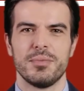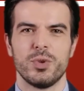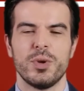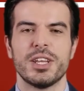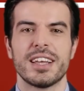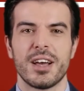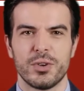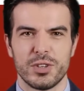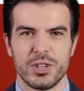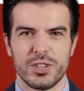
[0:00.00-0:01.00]

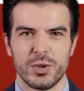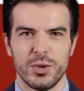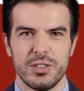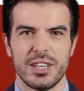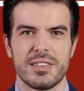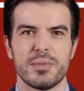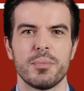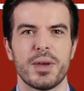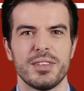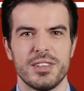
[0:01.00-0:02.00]
$20.00 a
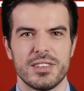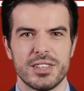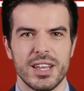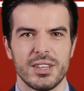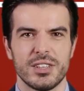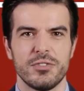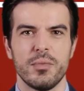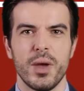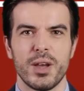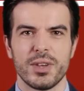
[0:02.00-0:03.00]
month is deducted
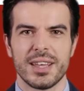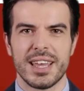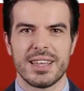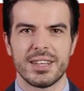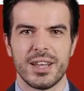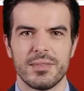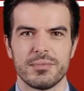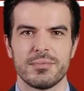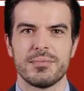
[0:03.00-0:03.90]
from unearned income.